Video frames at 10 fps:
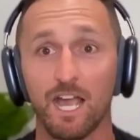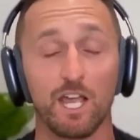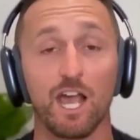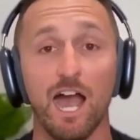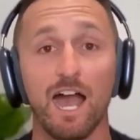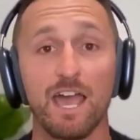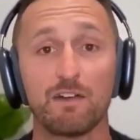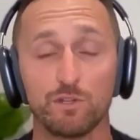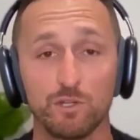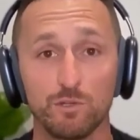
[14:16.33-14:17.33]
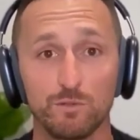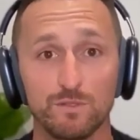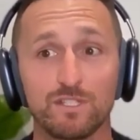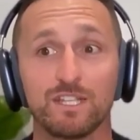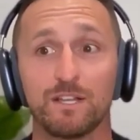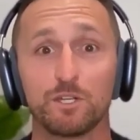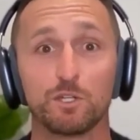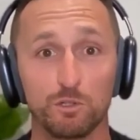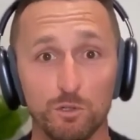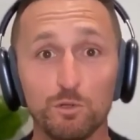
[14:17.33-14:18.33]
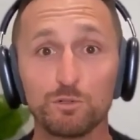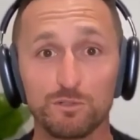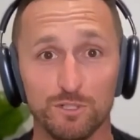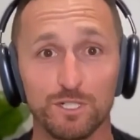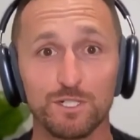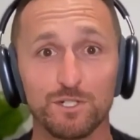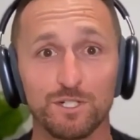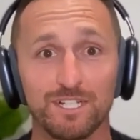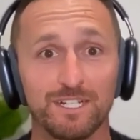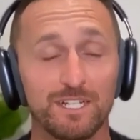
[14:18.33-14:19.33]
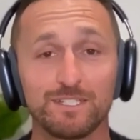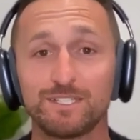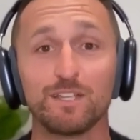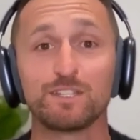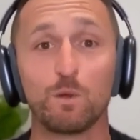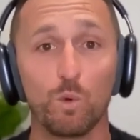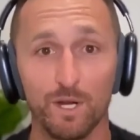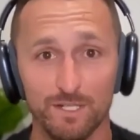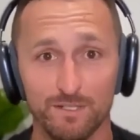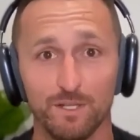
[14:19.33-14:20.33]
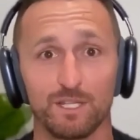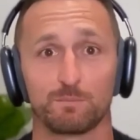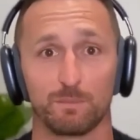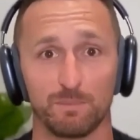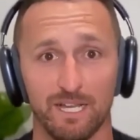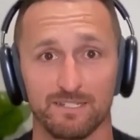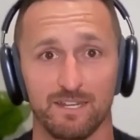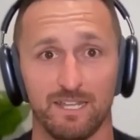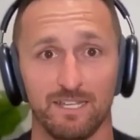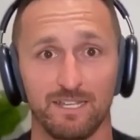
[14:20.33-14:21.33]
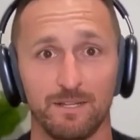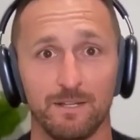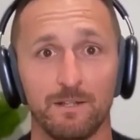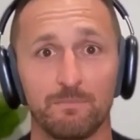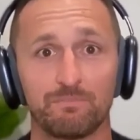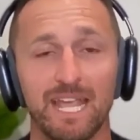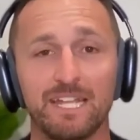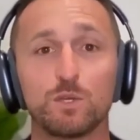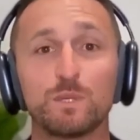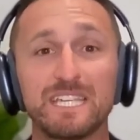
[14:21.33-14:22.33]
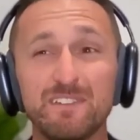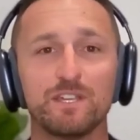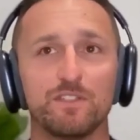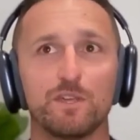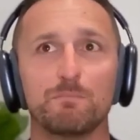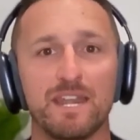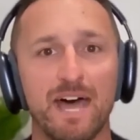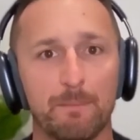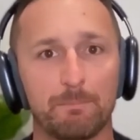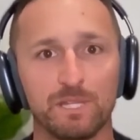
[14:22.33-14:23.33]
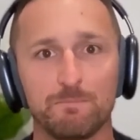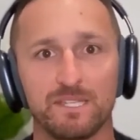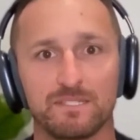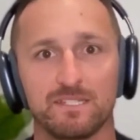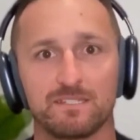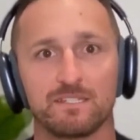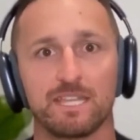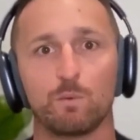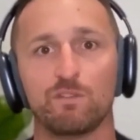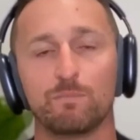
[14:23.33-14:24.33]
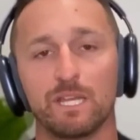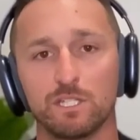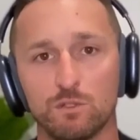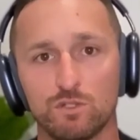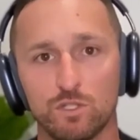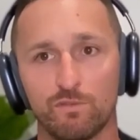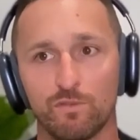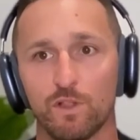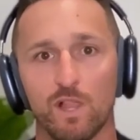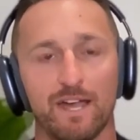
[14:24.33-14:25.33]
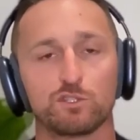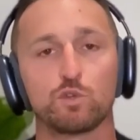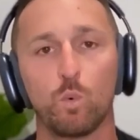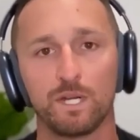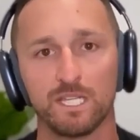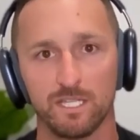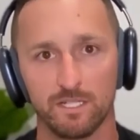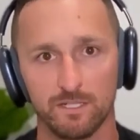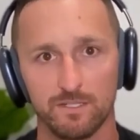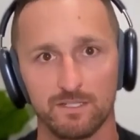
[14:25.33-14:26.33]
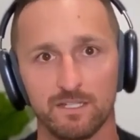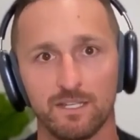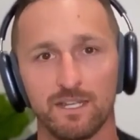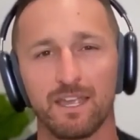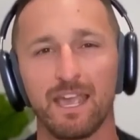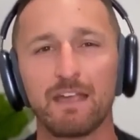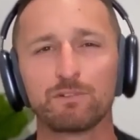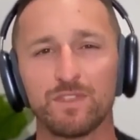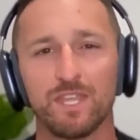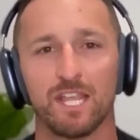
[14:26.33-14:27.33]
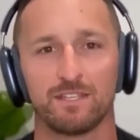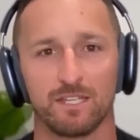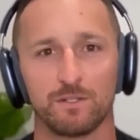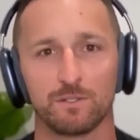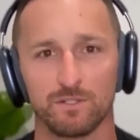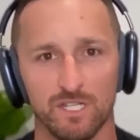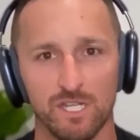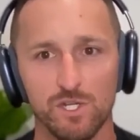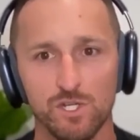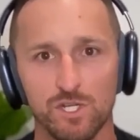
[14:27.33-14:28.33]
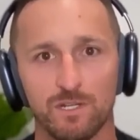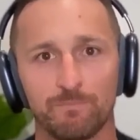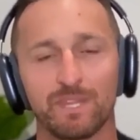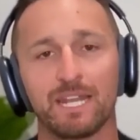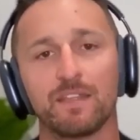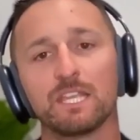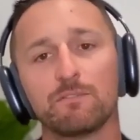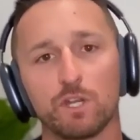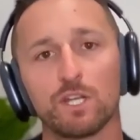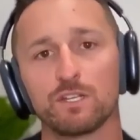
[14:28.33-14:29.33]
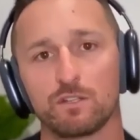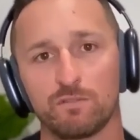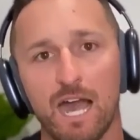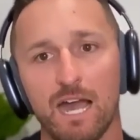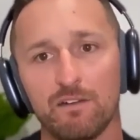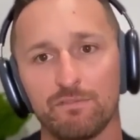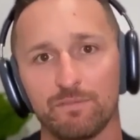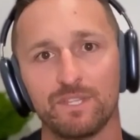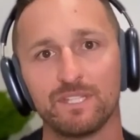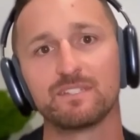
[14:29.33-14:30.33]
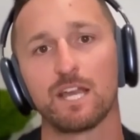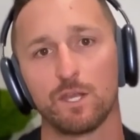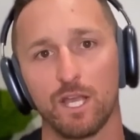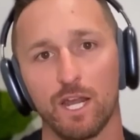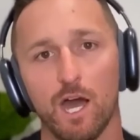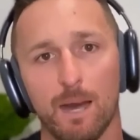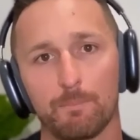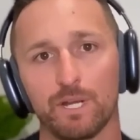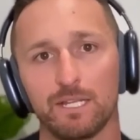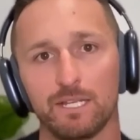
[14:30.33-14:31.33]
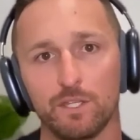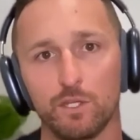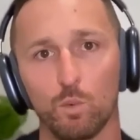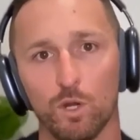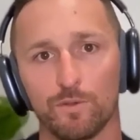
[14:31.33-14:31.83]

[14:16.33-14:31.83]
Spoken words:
I have news. Google search doesn't work as good as Perplexity. And so even the monopoly businesses that we've been used to for the last 20 years, everything is under siege. And I think if you're going to survive, this is how you got to operate in the new world.